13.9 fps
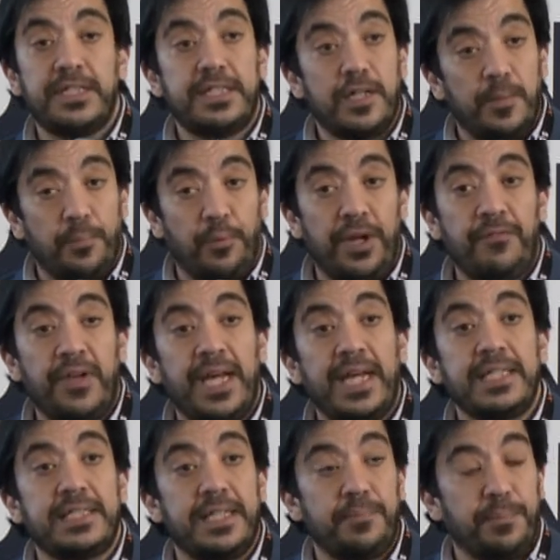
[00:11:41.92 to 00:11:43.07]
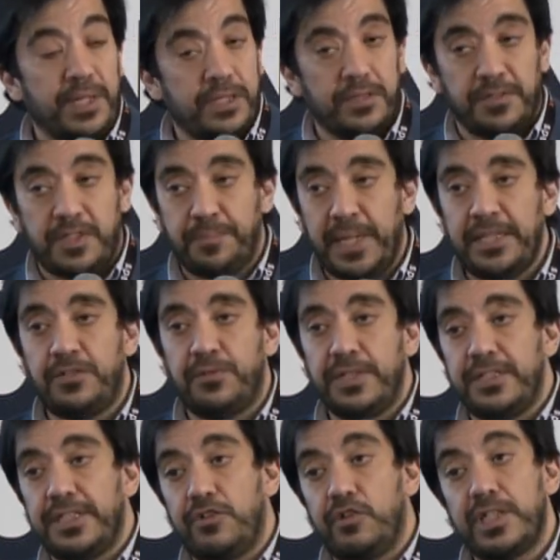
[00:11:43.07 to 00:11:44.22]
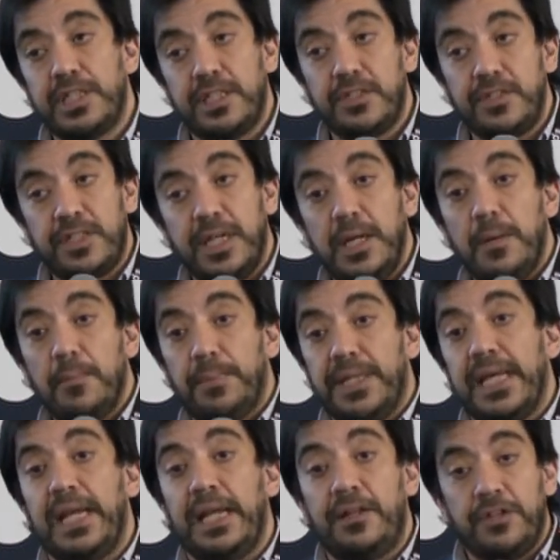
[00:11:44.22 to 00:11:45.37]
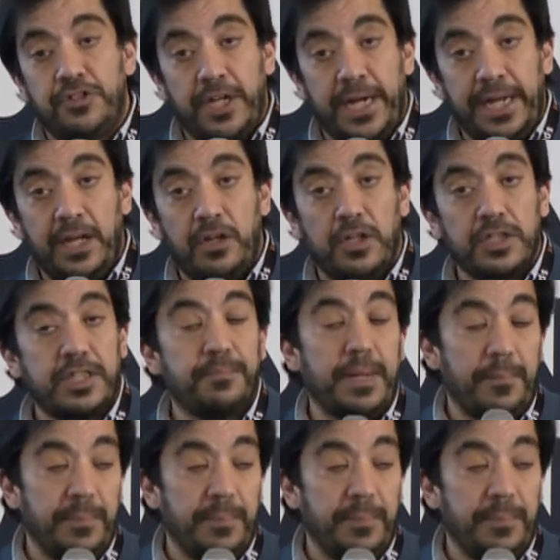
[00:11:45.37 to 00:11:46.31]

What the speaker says: or abbreviated because of space restrictions, but then in the training content may be